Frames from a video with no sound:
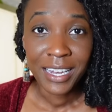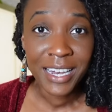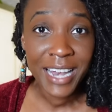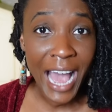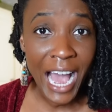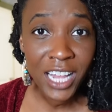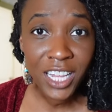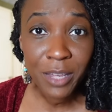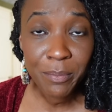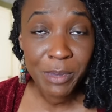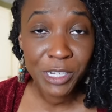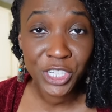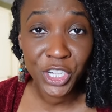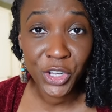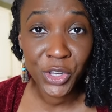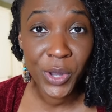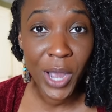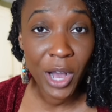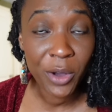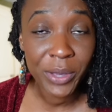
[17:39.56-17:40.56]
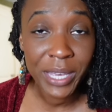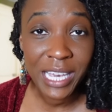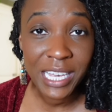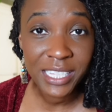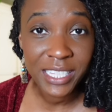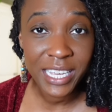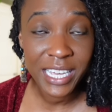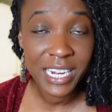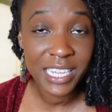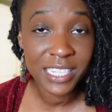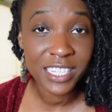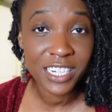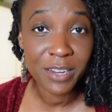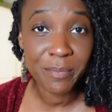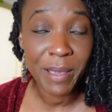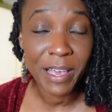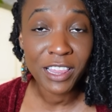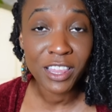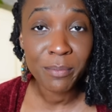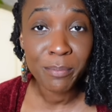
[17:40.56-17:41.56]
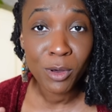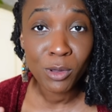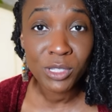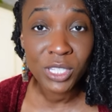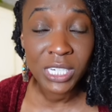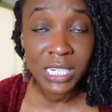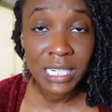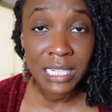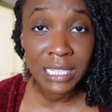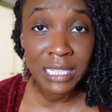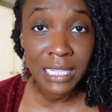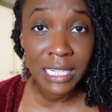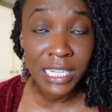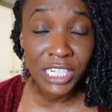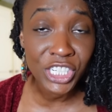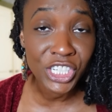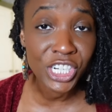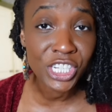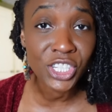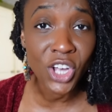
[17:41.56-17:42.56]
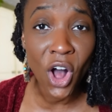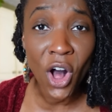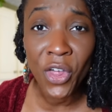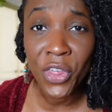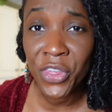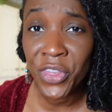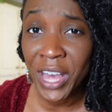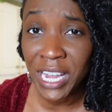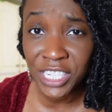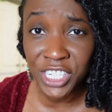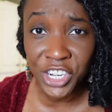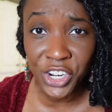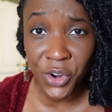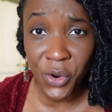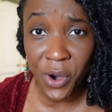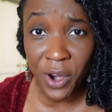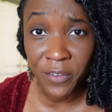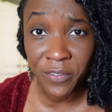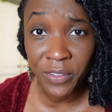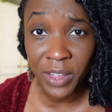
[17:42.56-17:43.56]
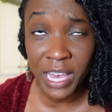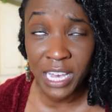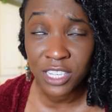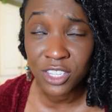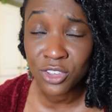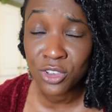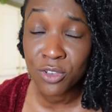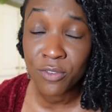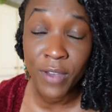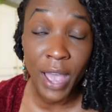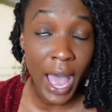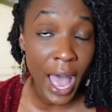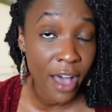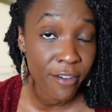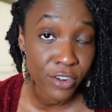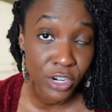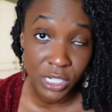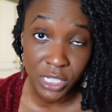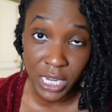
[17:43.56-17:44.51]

Now let me show you how easy it is to make the most delicious, authentic cornflakes you've ever